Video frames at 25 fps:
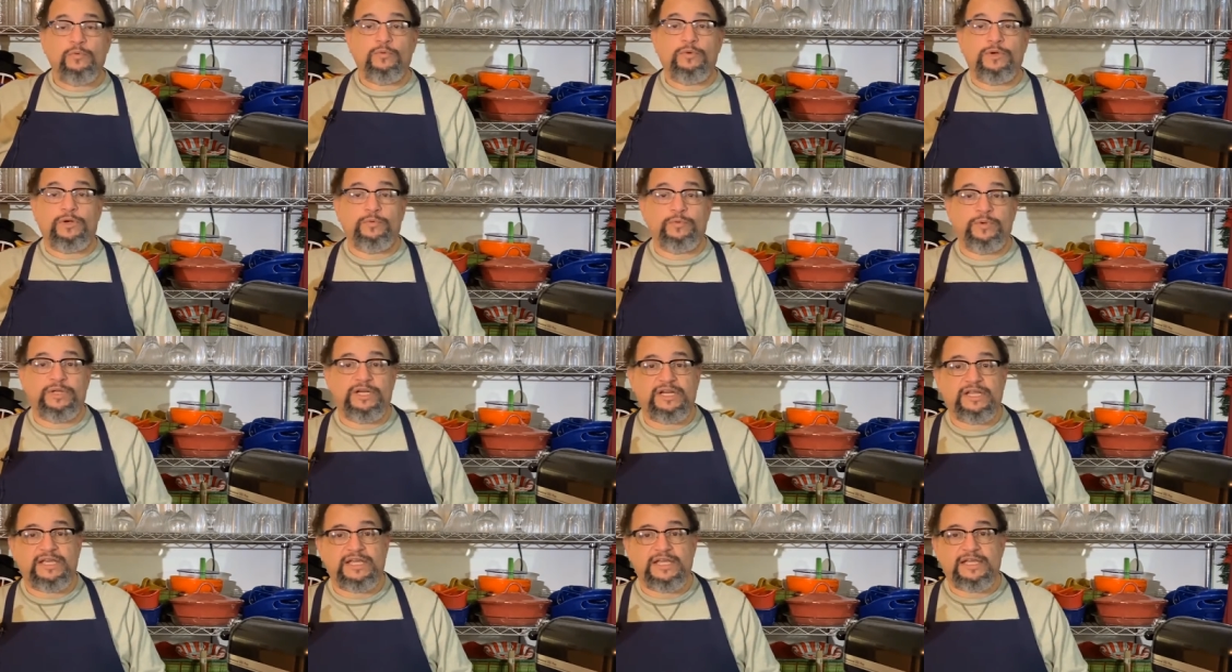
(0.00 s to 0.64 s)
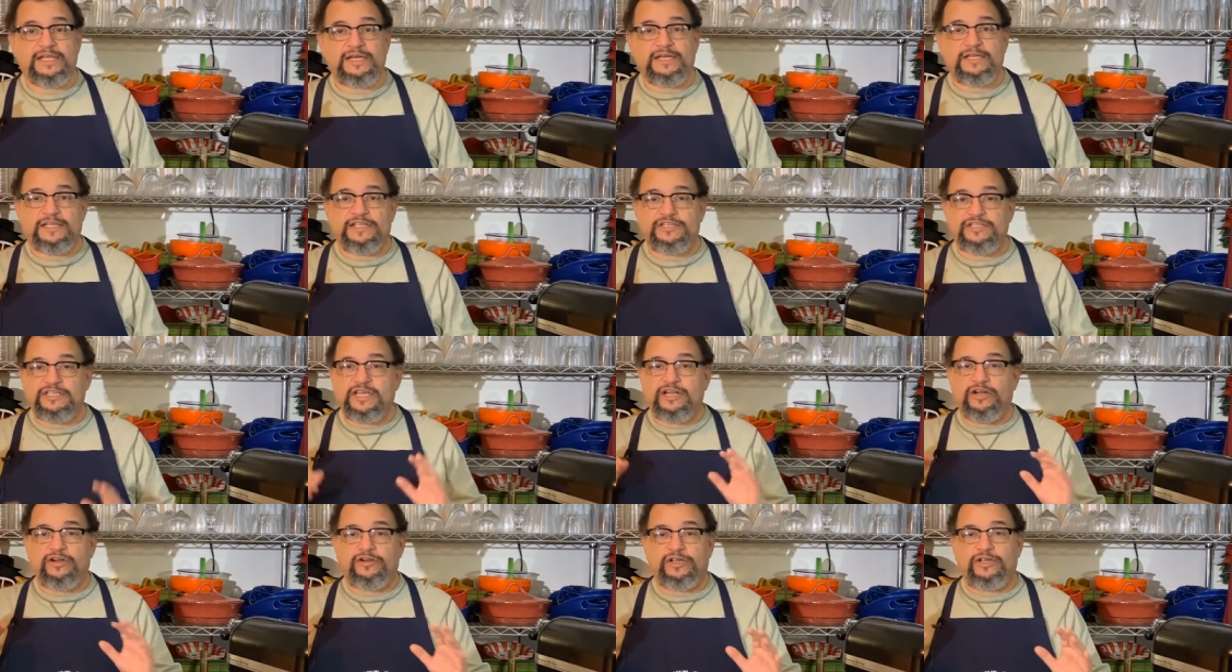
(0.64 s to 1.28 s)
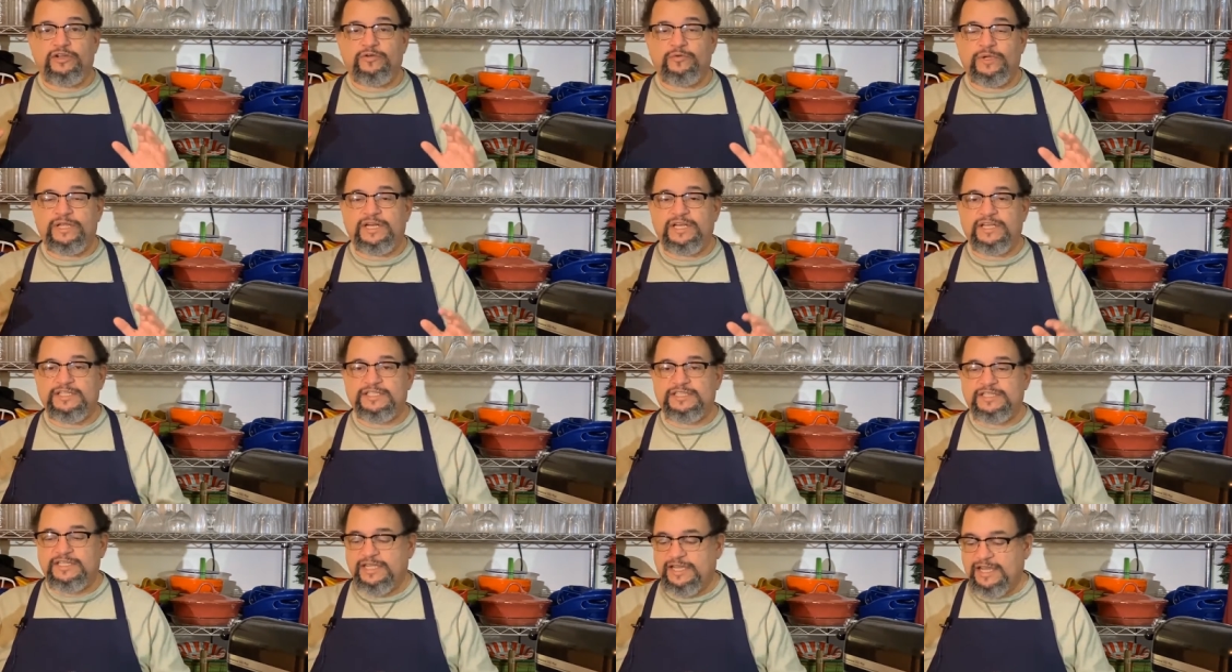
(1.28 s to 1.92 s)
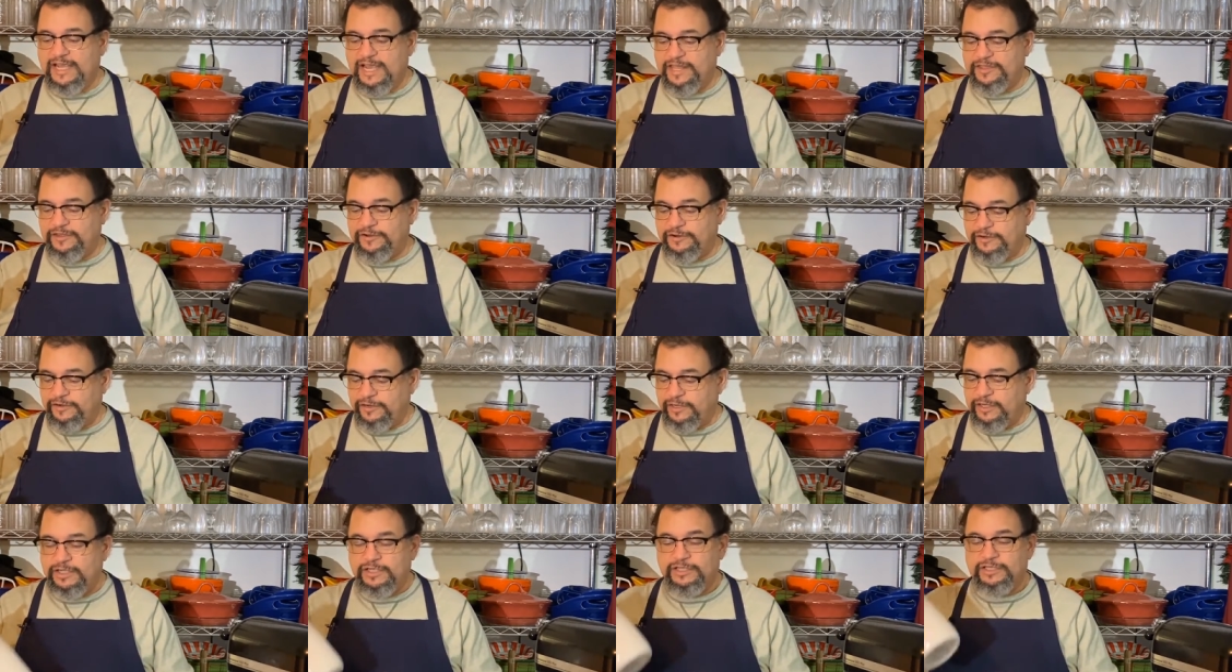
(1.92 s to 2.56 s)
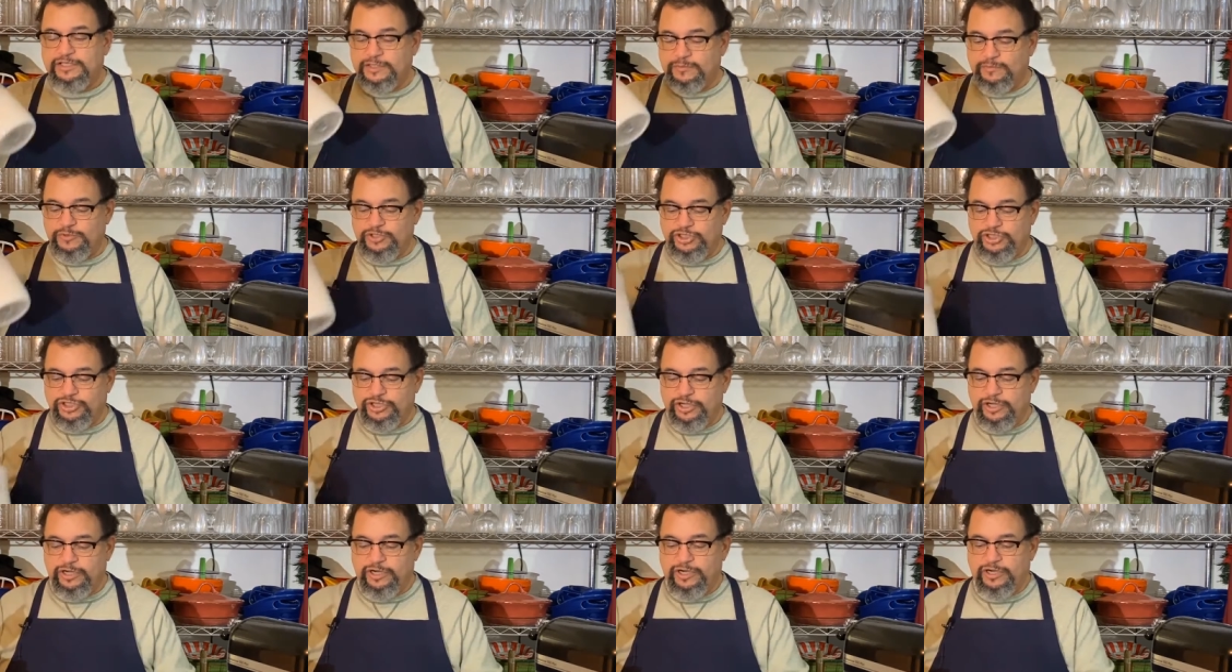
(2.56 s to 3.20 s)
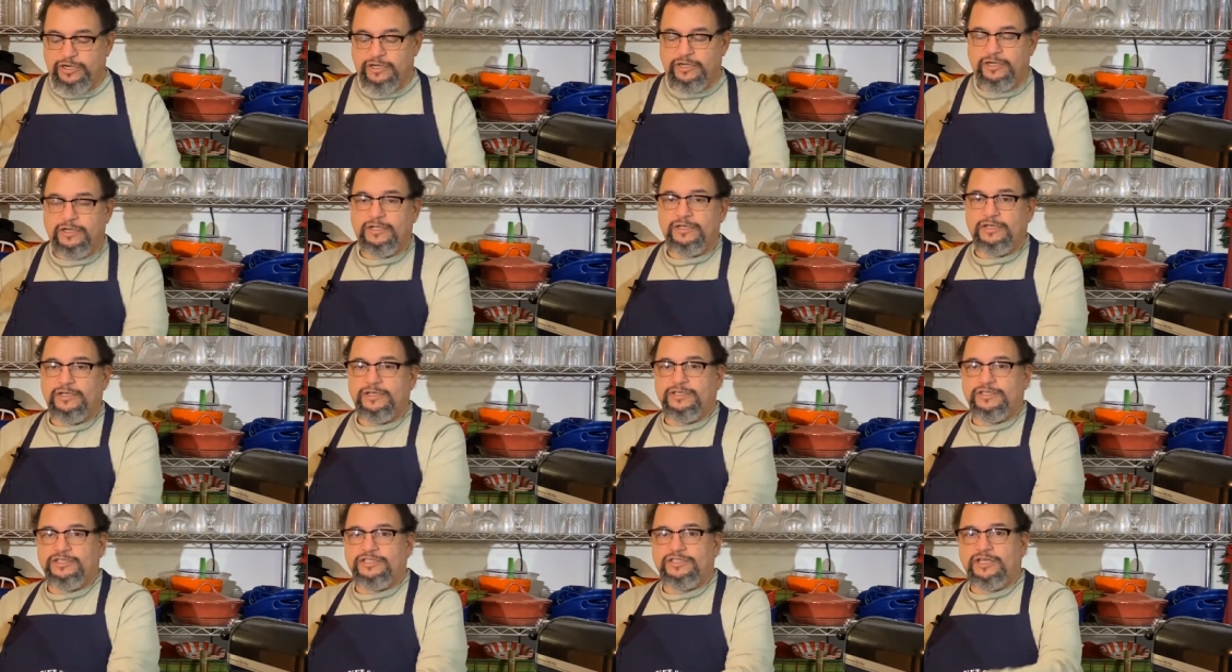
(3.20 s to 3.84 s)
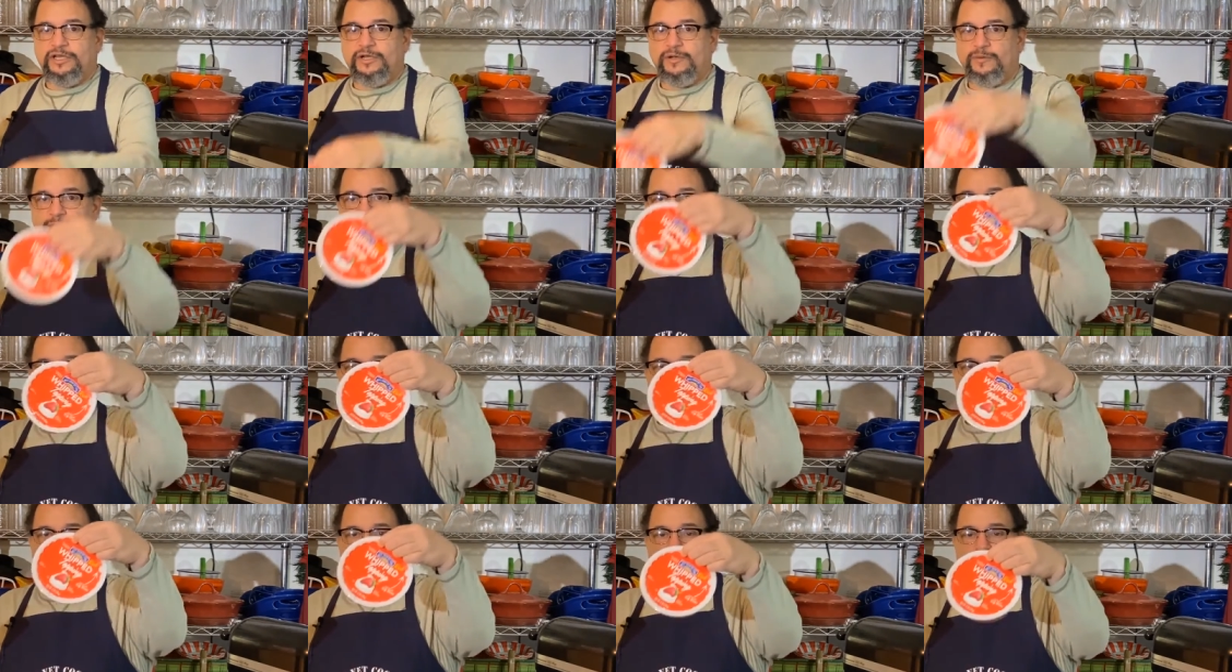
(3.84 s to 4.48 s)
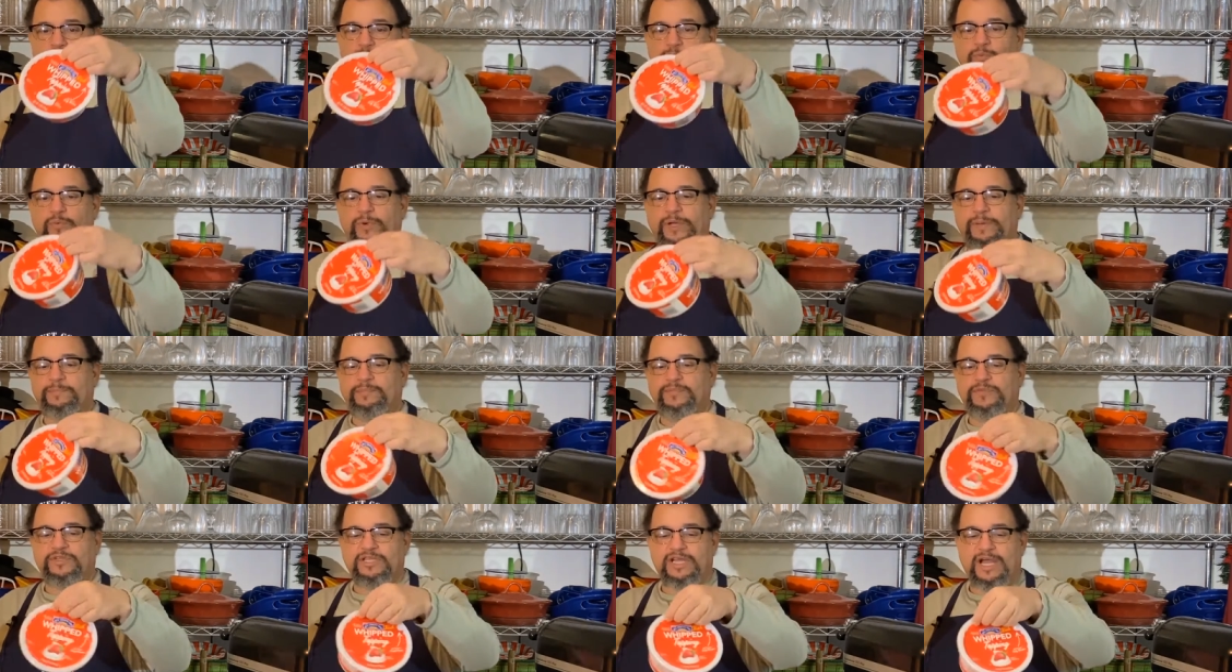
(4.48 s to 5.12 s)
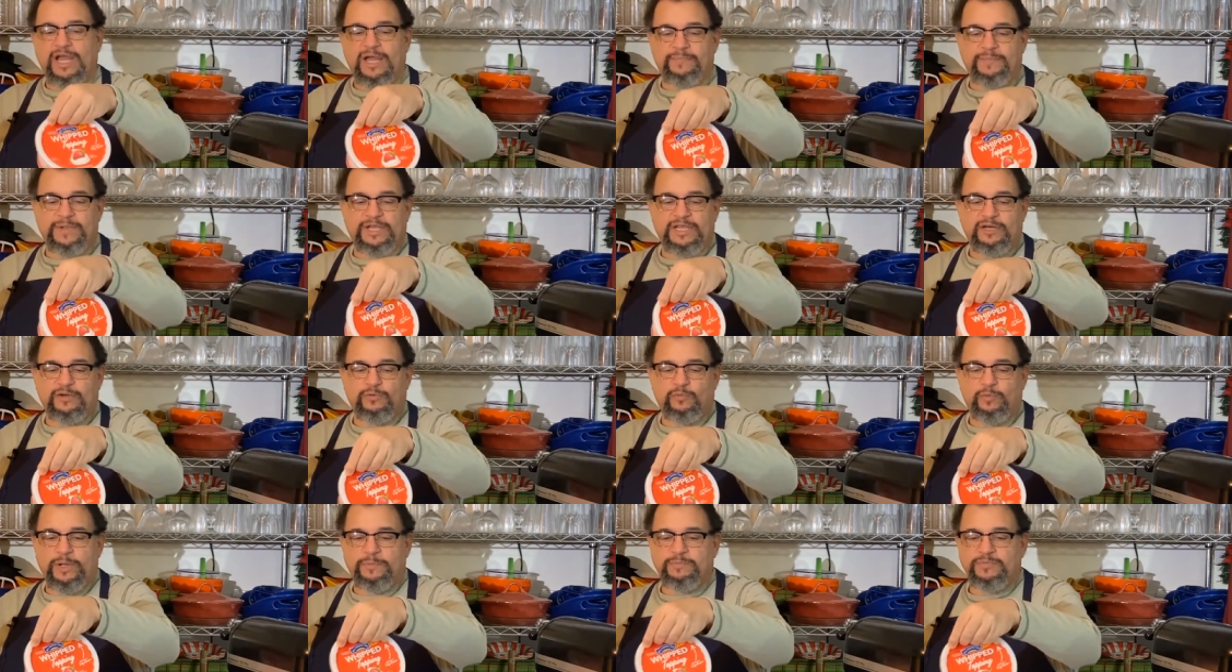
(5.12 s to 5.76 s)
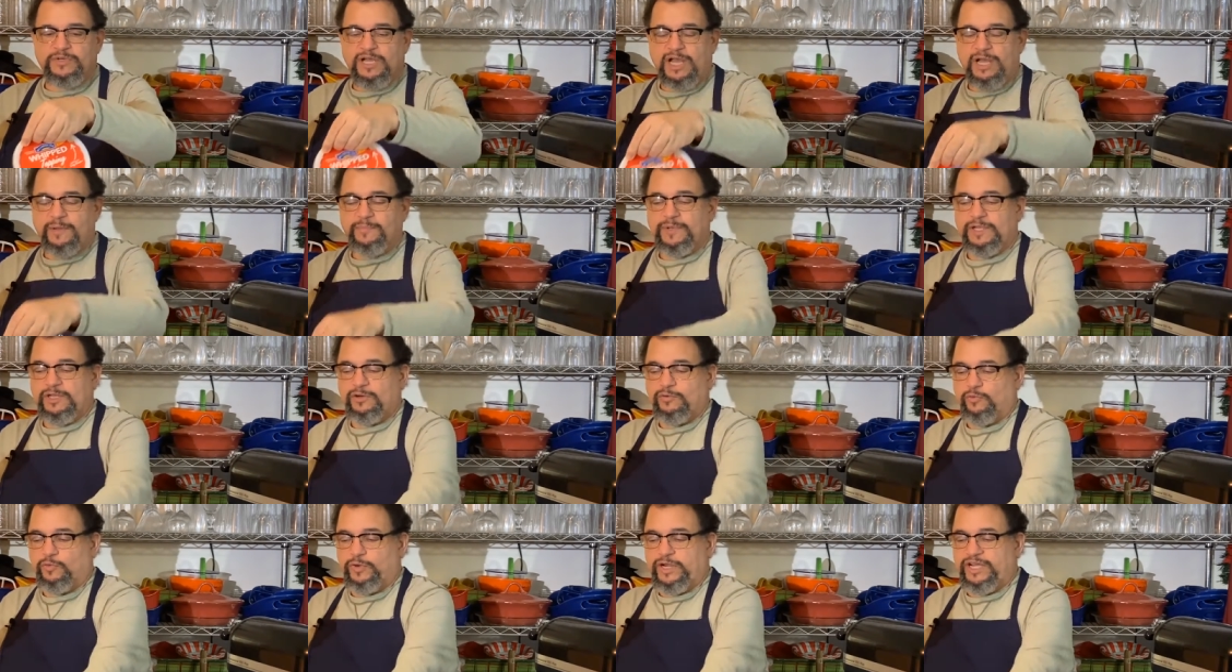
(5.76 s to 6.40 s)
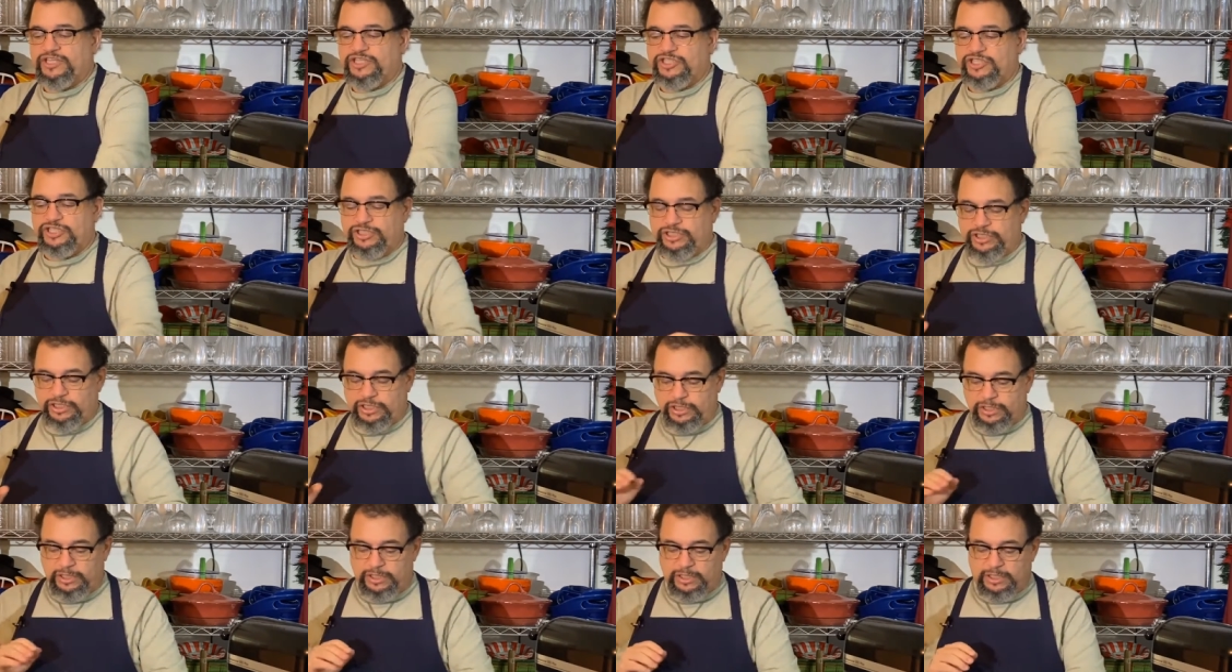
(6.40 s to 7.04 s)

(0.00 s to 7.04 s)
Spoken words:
What do we need? Let's get our ingredients together. Some sugar, some Cool Whip topping, rich,